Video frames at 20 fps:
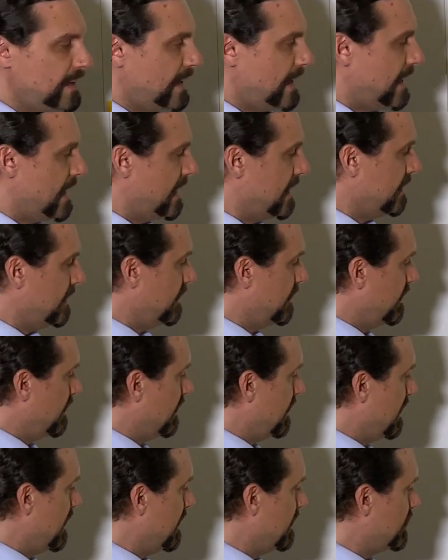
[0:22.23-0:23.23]
And
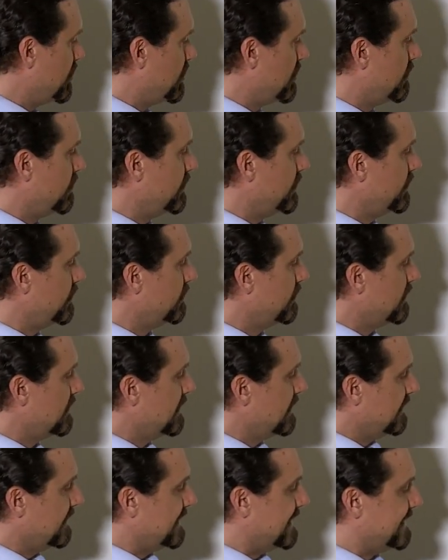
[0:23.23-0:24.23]
I showed you
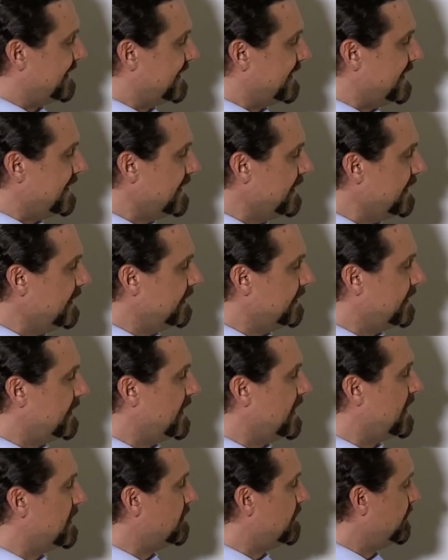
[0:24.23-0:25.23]
that the lead
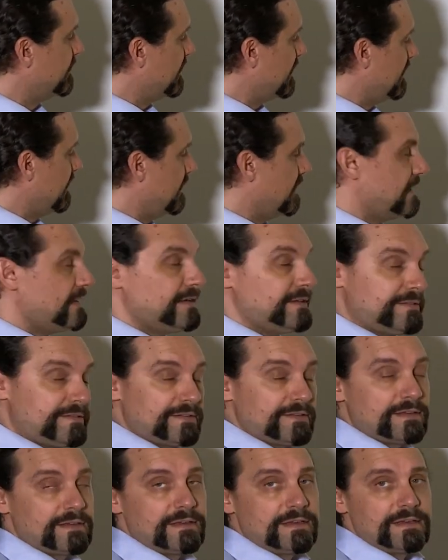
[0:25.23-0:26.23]
time is
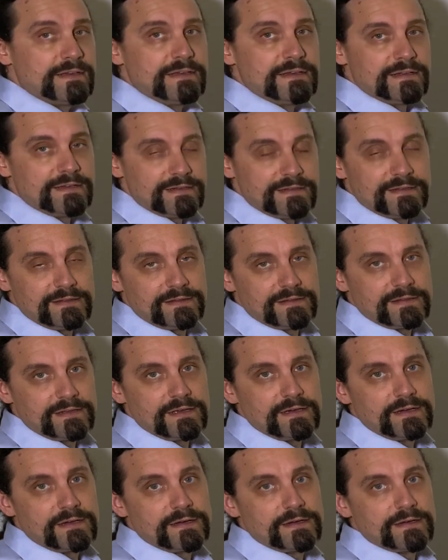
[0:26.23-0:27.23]

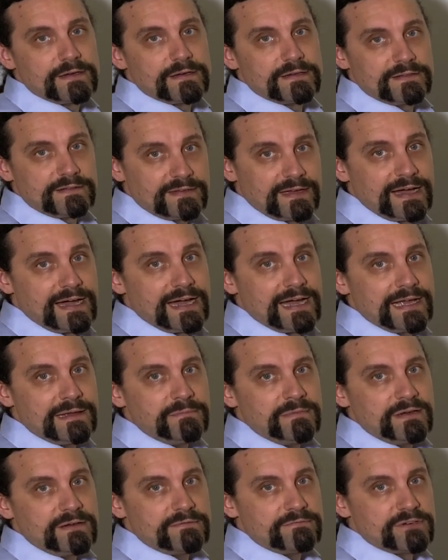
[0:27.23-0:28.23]
the time
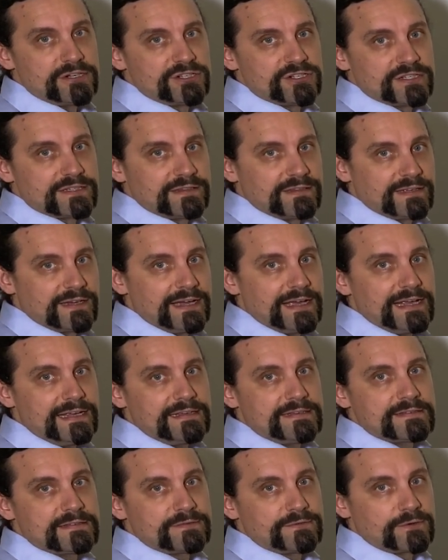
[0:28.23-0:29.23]
which it
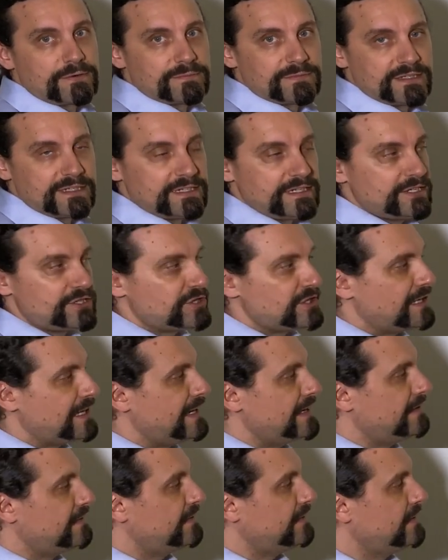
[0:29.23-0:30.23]
takes from the initial
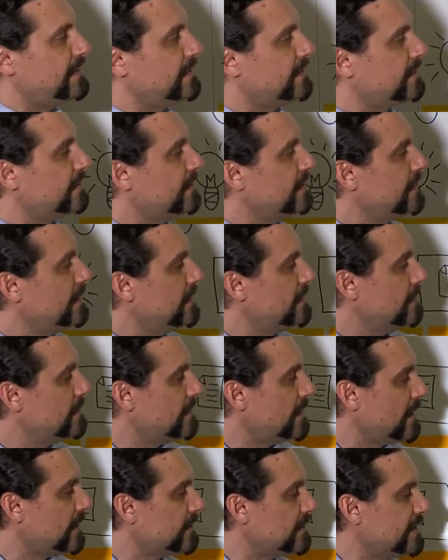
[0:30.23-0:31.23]
idea
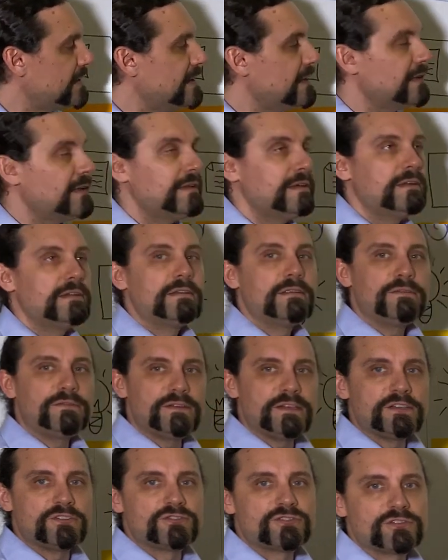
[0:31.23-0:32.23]
until the
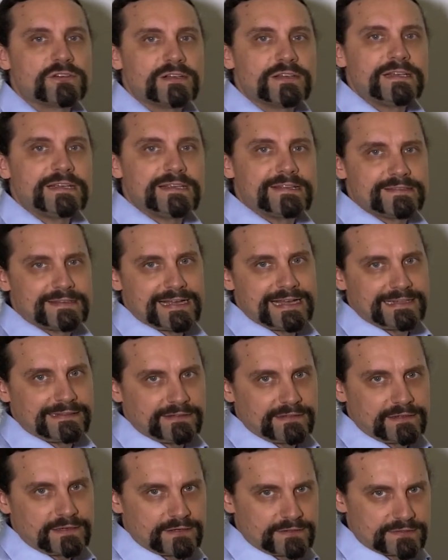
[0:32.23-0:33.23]
feature is at the
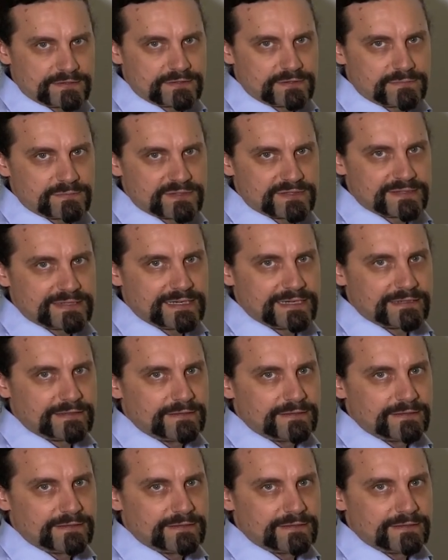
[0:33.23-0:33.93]
customer side.